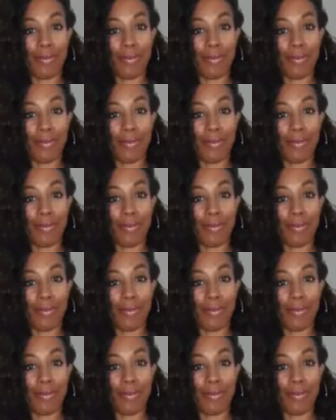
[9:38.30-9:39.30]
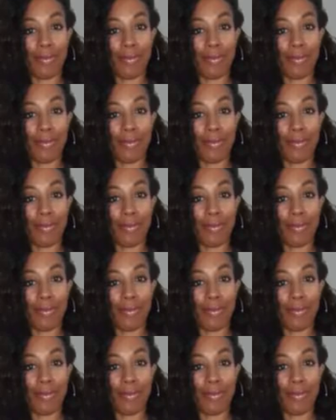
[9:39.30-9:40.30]

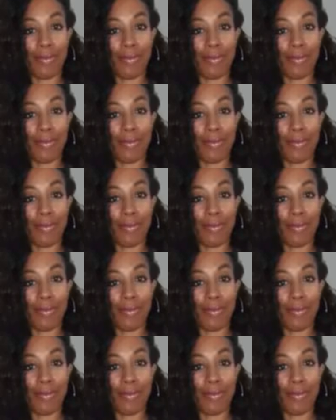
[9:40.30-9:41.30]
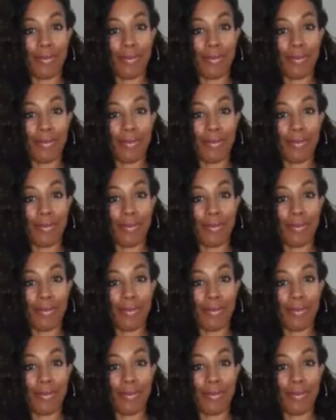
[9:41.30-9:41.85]
This is a still picture; no speech is visible.